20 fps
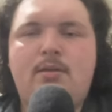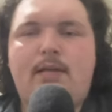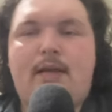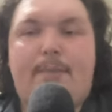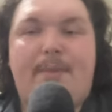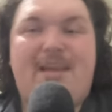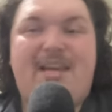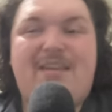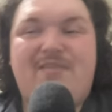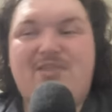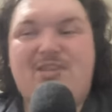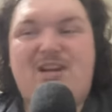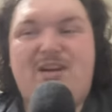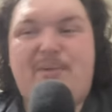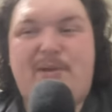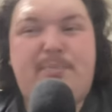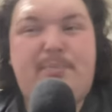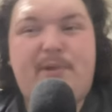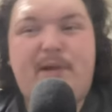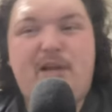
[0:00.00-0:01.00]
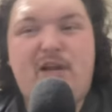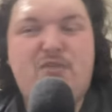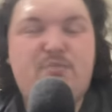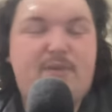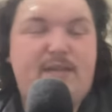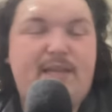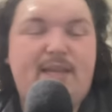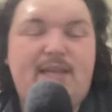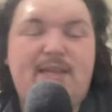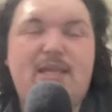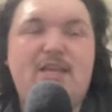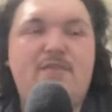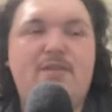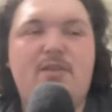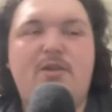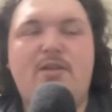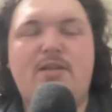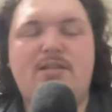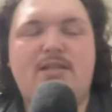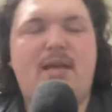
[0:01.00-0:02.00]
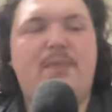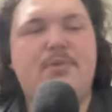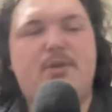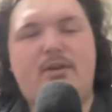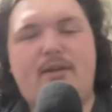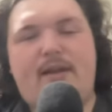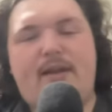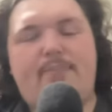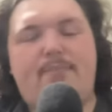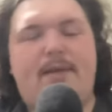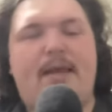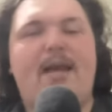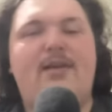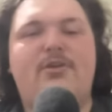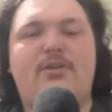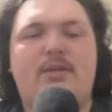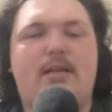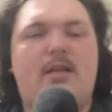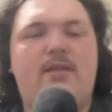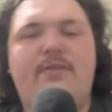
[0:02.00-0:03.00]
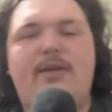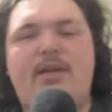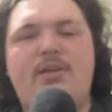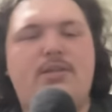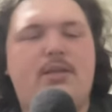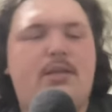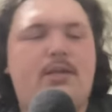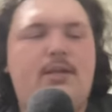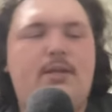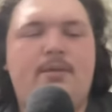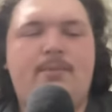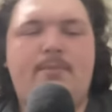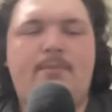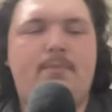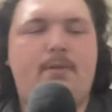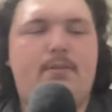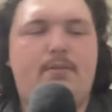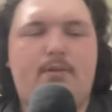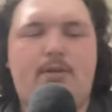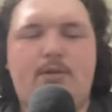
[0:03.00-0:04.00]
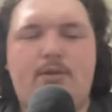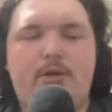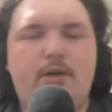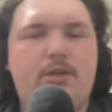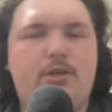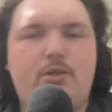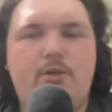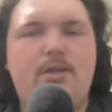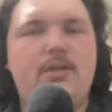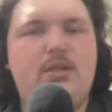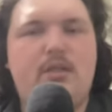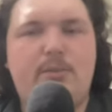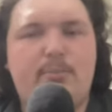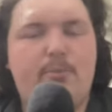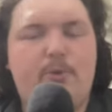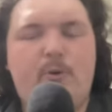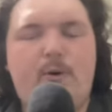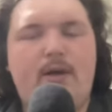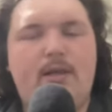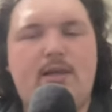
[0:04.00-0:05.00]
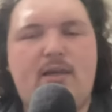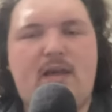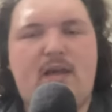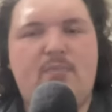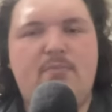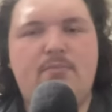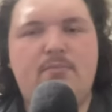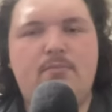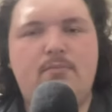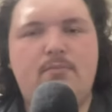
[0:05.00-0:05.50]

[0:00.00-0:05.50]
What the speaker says: And I'm not even talking about the playoffs, but like, even though these games aren't like nationally televised, you're going to tune into the Milwaukee game,